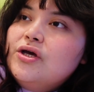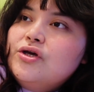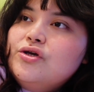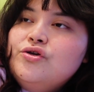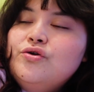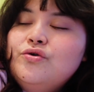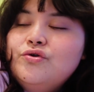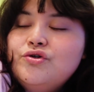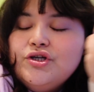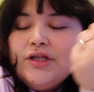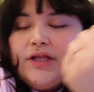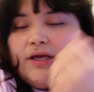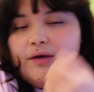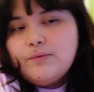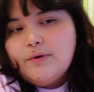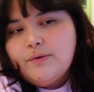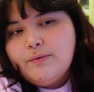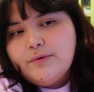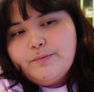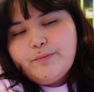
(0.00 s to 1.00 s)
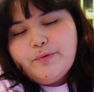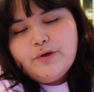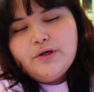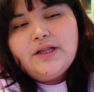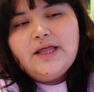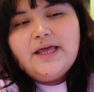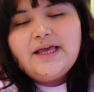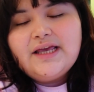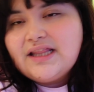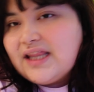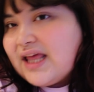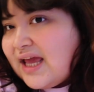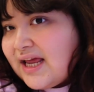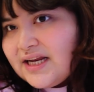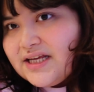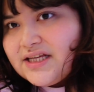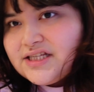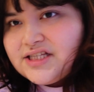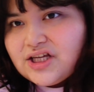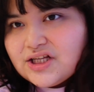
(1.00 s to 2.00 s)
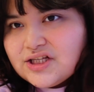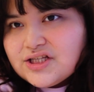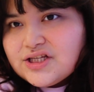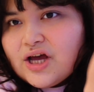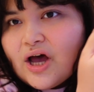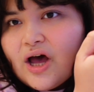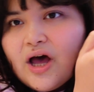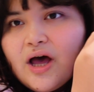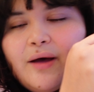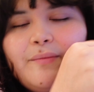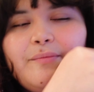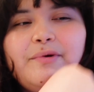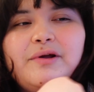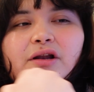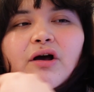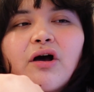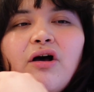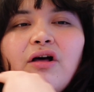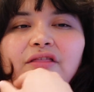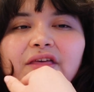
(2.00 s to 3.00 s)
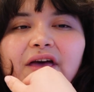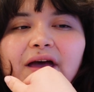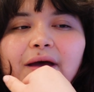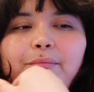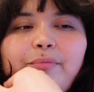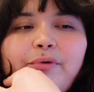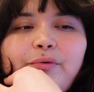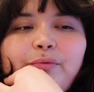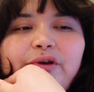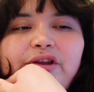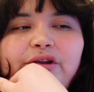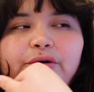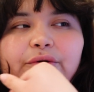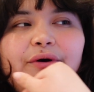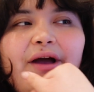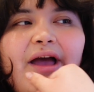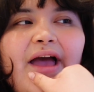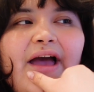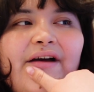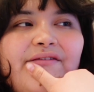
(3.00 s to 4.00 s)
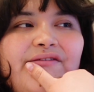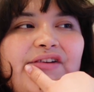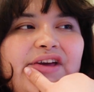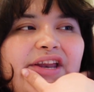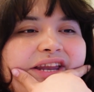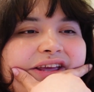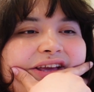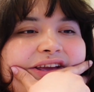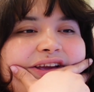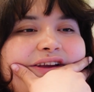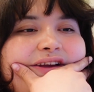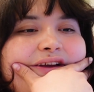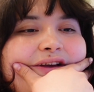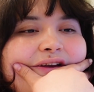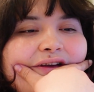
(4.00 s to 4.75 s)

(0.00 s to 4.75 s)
Usually we would put like lettuce on top and all that, but we don't have any